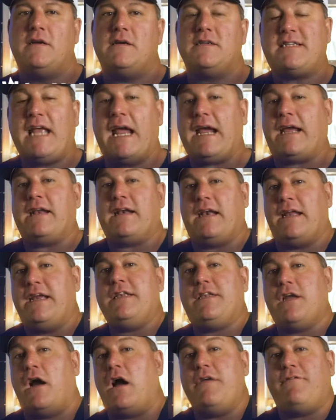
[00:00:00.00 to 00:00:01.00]

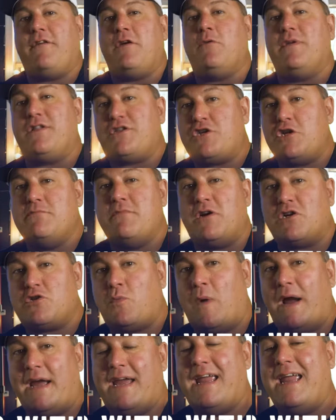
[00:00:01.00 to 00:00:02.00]
Secondly, diving with too
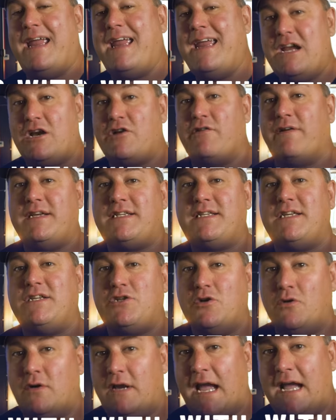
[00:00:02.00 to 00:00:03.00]
much weight
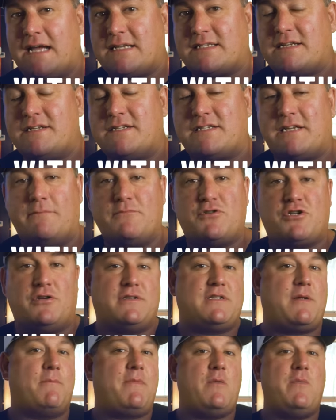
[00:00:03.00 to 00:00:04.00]
increases your gas
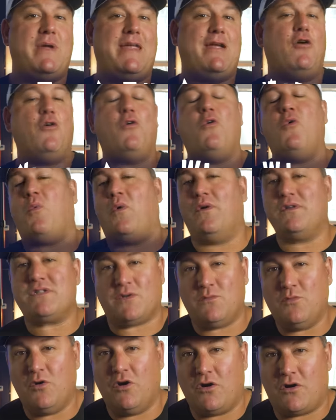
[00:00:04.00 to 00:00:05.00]
consumption, something we all want
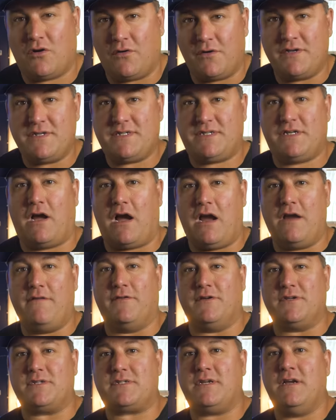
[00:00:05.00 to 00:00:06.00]
to work on as
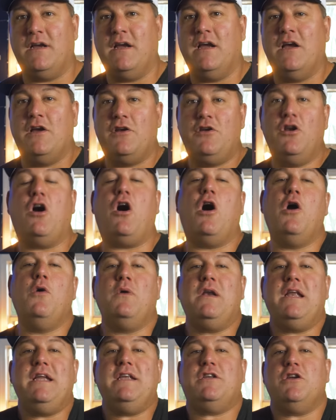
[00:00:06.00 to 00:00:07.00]
divers. Not
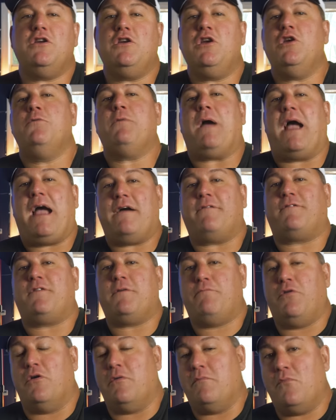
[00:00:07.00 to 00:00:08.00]
only do you have
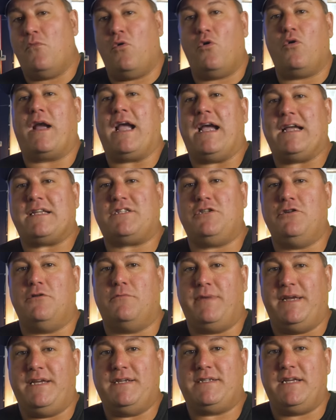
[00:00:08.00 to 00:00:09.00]
to put more gas in
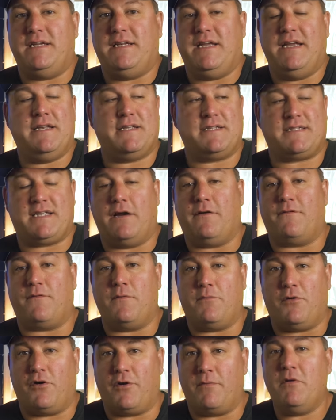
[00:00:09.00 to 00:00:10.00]
your BCD to stay off
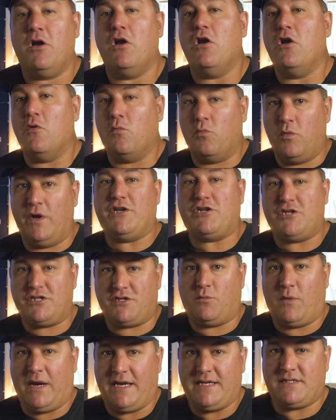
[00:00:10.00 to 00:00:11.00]
the bottom, which
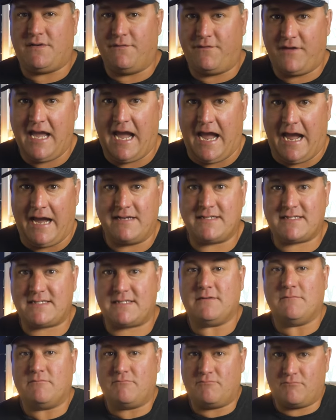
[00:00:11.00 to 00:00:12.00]
is a waste of
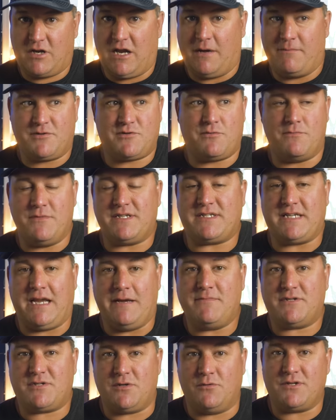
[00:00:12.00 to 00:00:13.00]
gas, comes from the
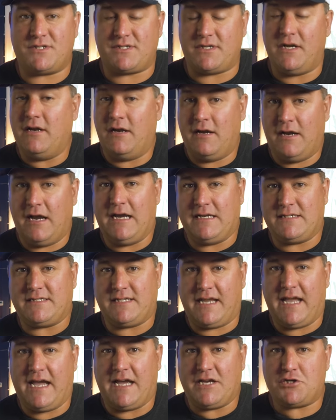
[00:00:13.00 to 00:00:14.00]
same source as
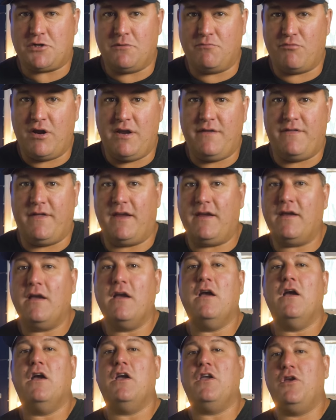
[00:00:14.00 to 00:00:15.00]
the gas you're breathing,
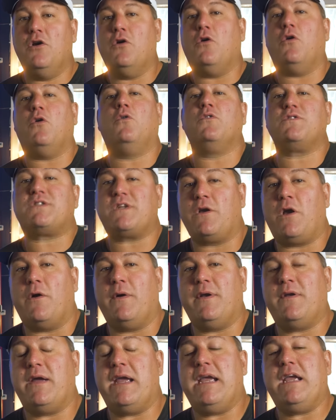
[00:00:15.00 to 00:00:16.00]
you're also
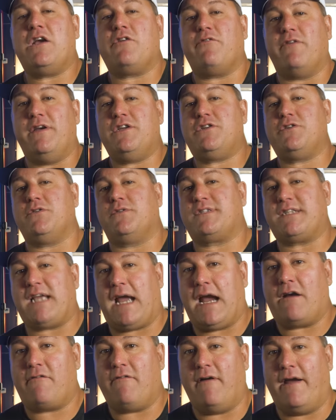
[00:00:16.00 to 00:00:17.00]
going to increase your
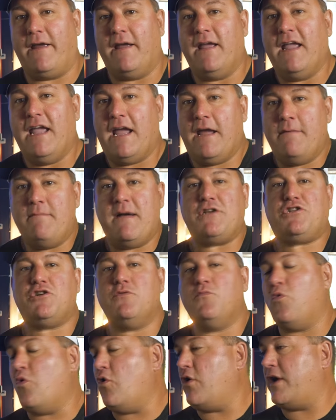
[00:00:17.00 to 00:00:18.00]
sac rate.
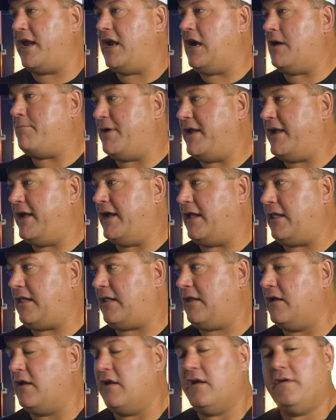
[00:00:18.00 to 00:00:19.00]
Imagine walking up a
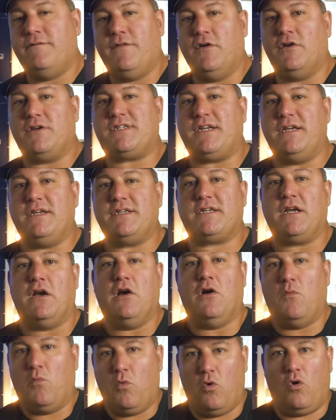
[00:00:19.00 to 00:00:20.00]
hill versus
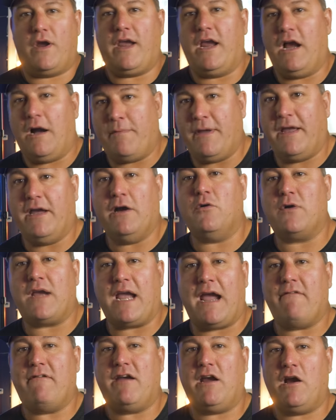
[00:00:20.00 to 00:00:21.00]
walking up a hill
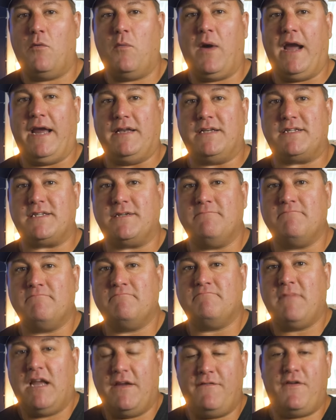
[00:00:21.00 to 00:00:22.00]
carrying a weight.
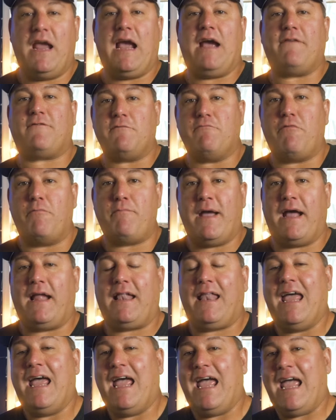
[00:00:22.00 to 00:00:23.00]
If you have to
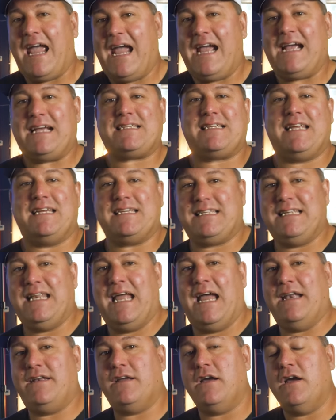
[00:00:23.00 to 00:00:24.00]
propel excess
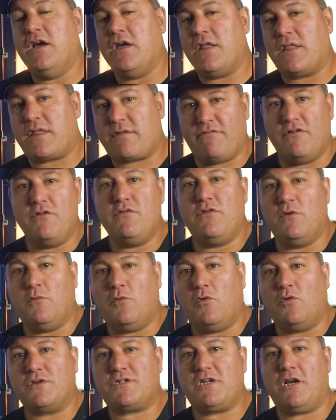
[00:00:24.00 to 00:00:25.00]
lead through the
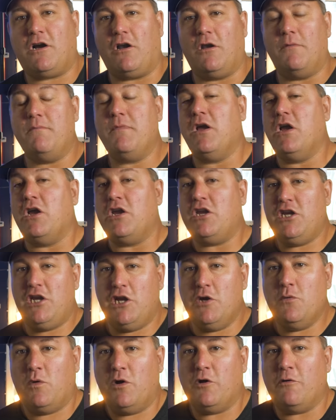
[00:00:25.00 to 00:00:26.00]
water column,
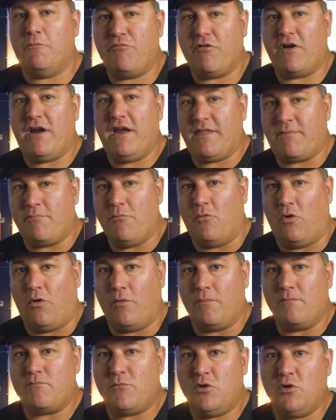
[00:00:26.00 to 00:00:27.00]
you will breathe
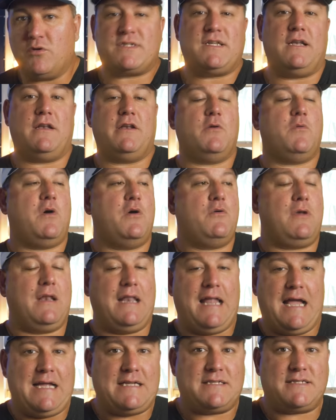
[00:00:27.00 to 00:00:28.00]
more. Your cylinder won't
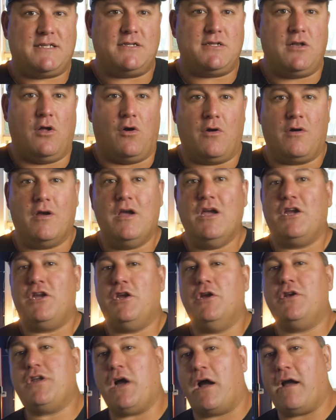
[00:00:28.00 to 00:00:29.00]
last as long.
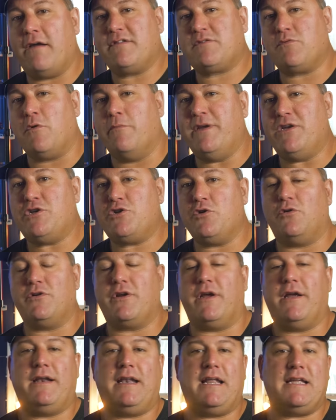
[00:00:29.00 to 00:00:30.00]
Your dives will be
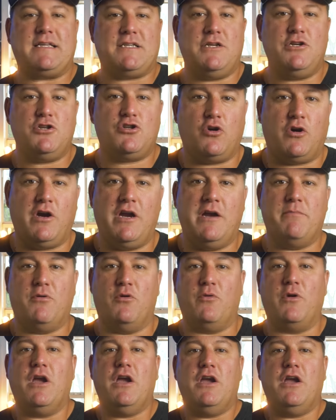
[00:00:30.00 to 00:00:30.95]
shorter and less enjoyable.